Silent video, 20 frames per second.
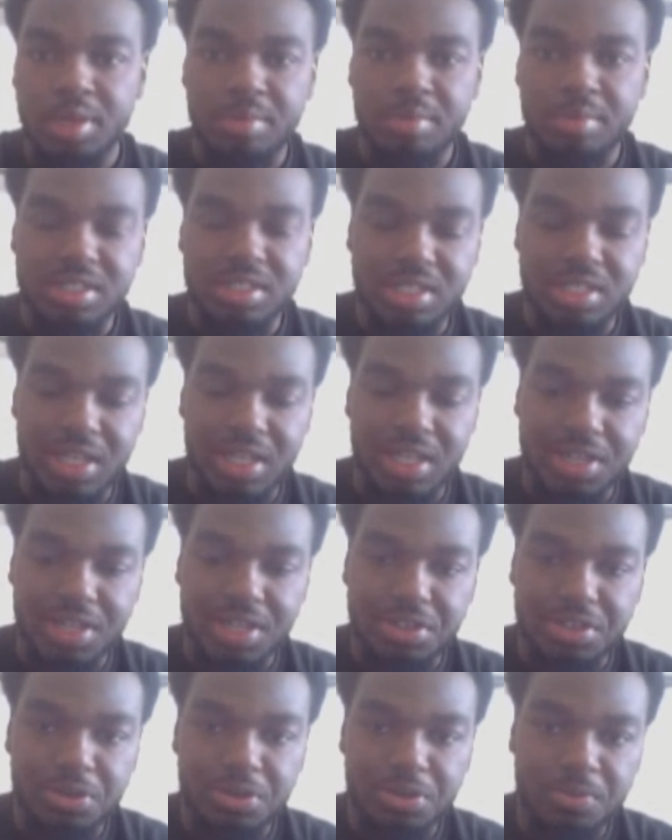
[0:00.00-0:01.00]
basically how
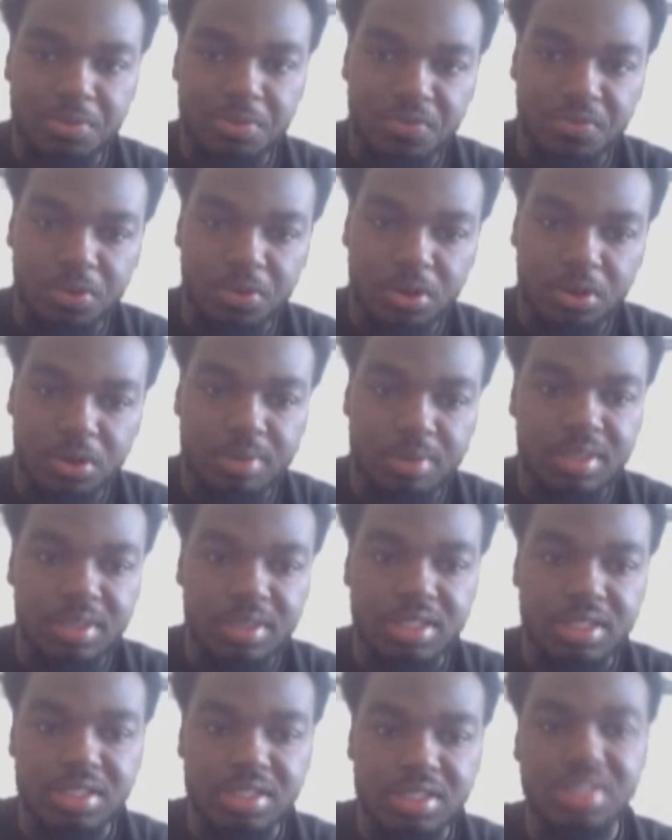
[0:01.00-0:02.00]
the group formed
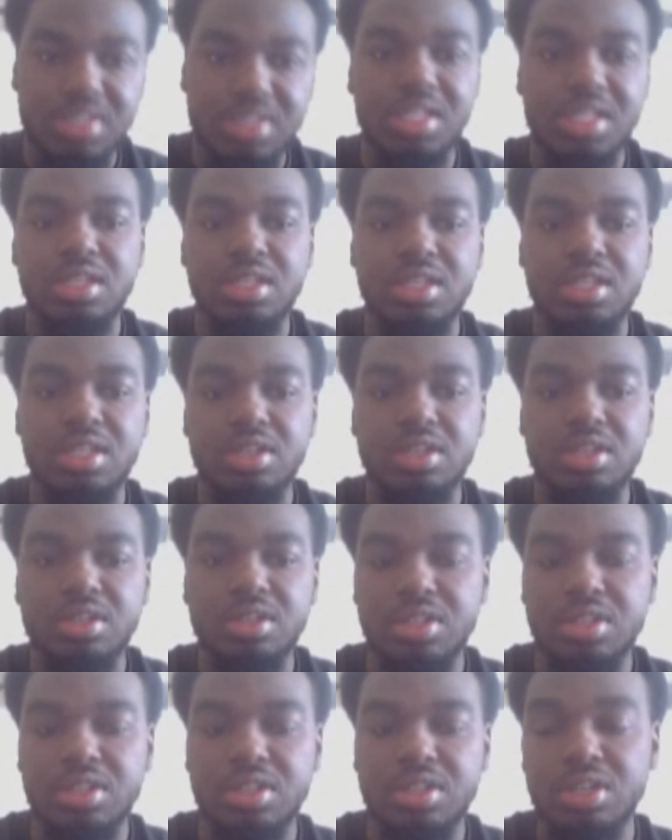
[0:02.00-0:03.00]
and just telling
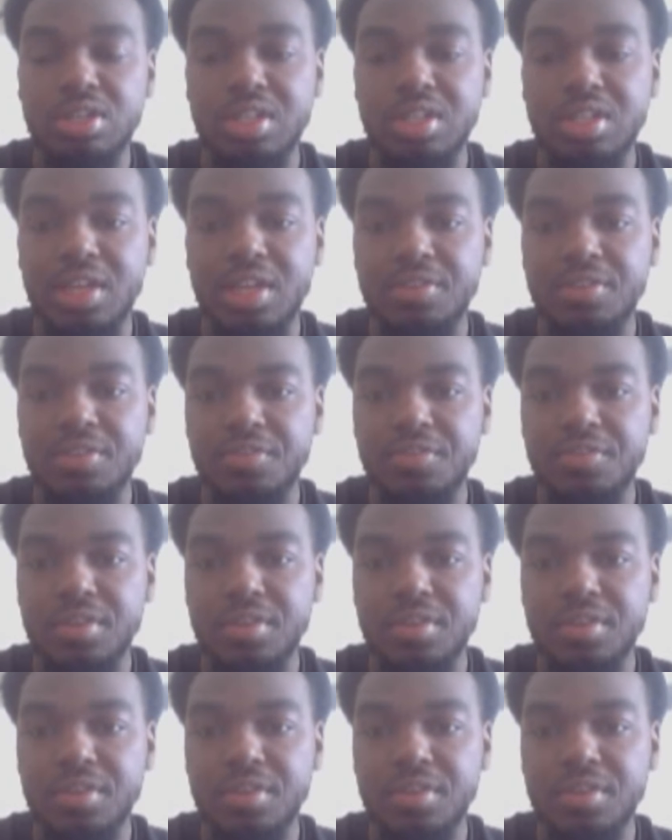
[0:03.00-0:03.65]
their life.